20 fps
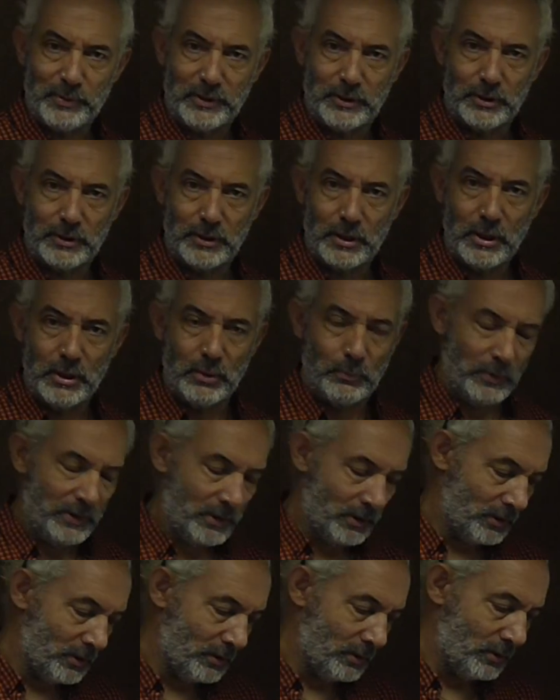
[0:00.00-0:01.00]
we
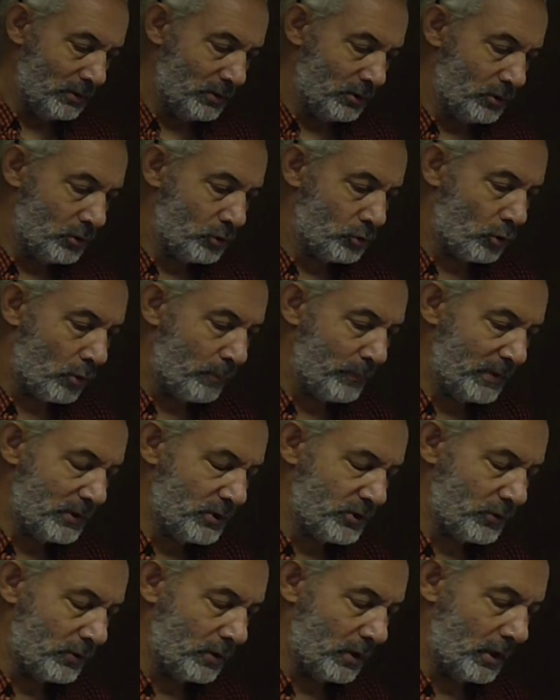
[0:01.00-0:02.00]
can drop
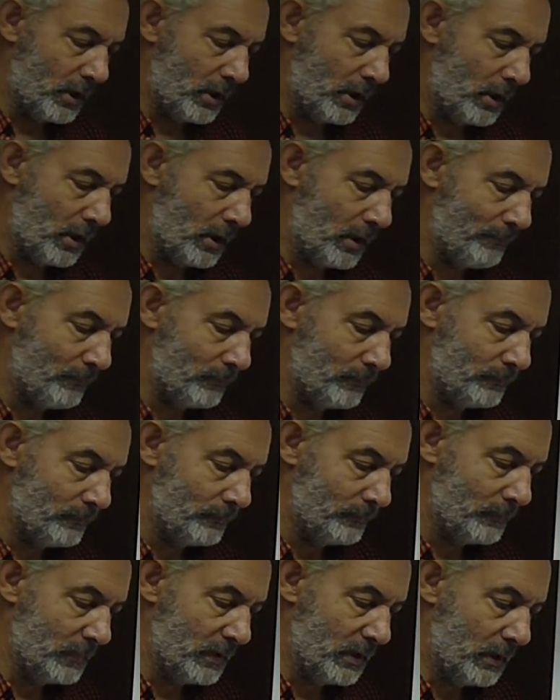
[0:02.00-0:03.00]
into
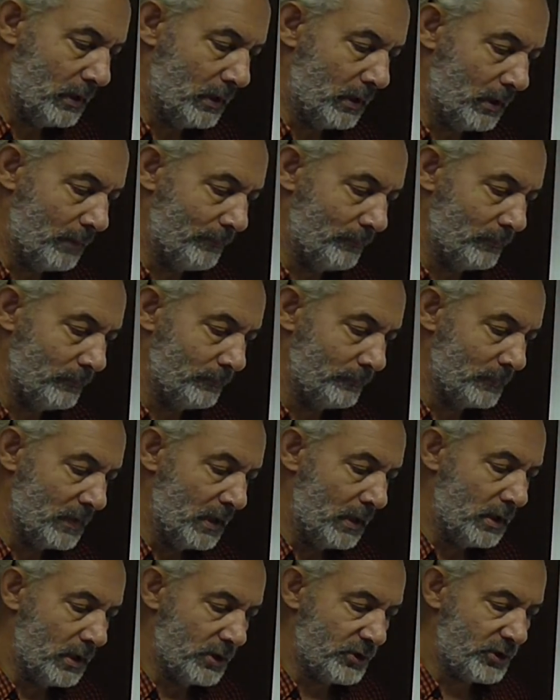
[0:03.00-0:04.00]

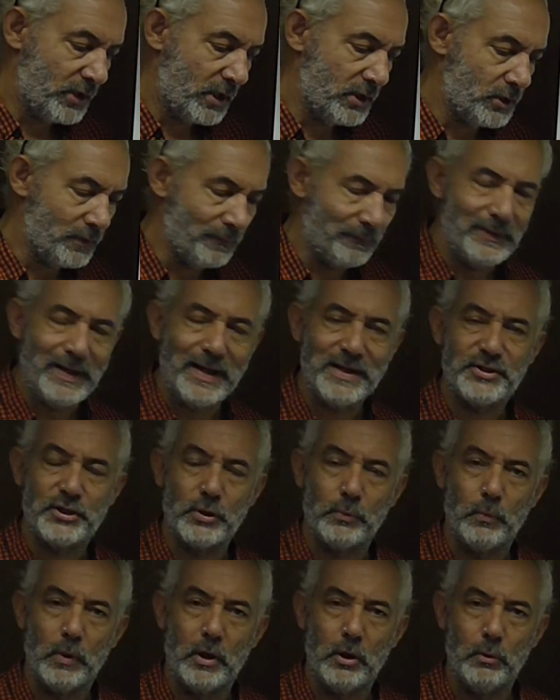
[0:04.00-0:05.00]
a state of
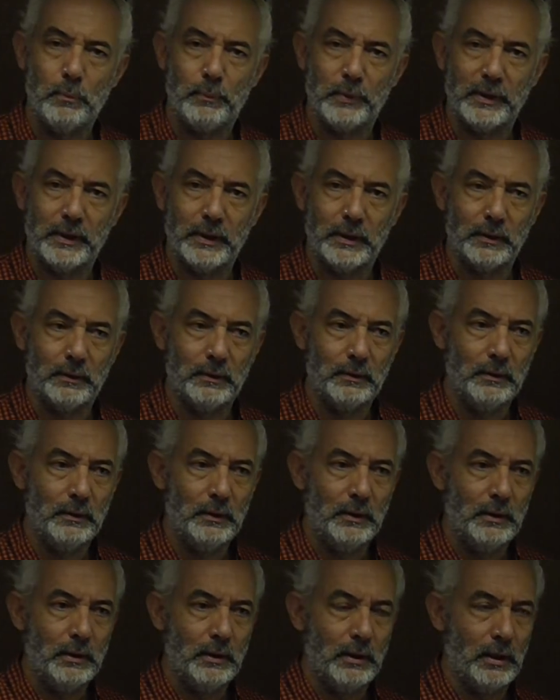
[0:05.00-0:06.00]
lesser well-being.
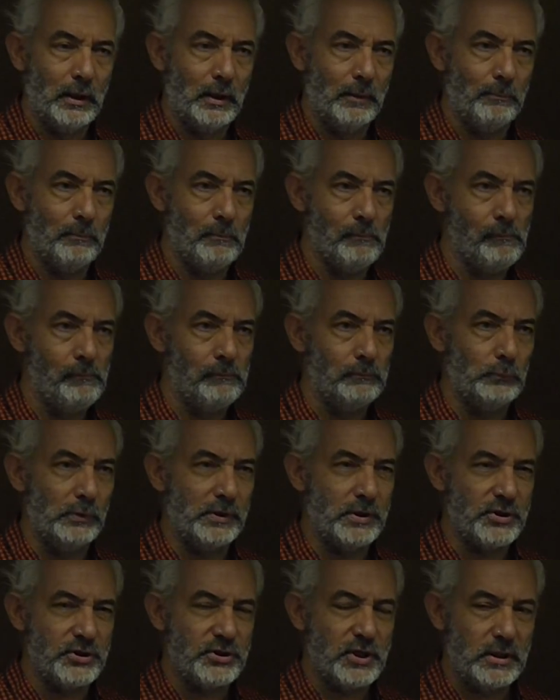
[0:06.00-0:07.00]
We
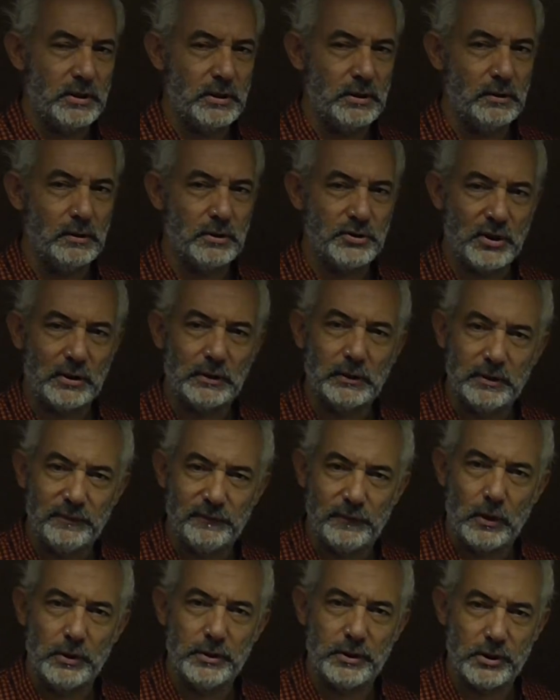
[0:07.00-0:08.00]
can suddenly
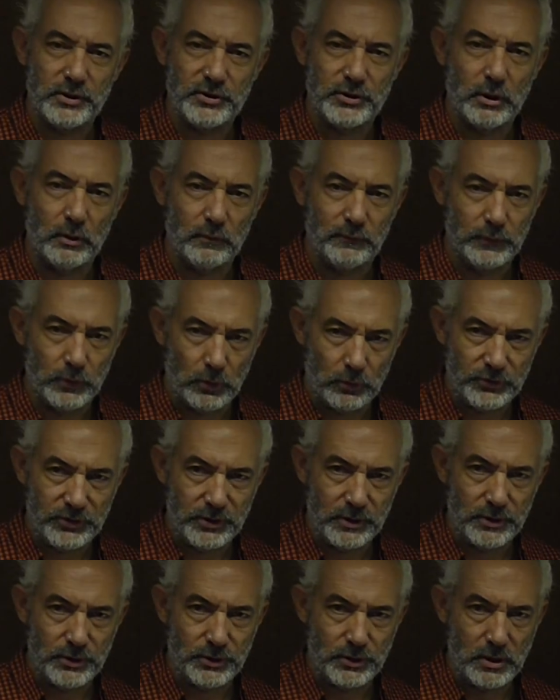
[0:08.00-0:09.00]
find ourselves not
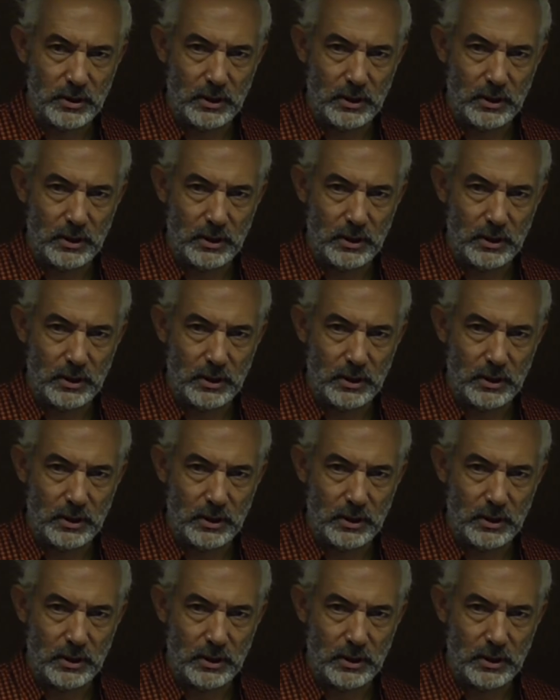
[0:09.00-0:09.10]
in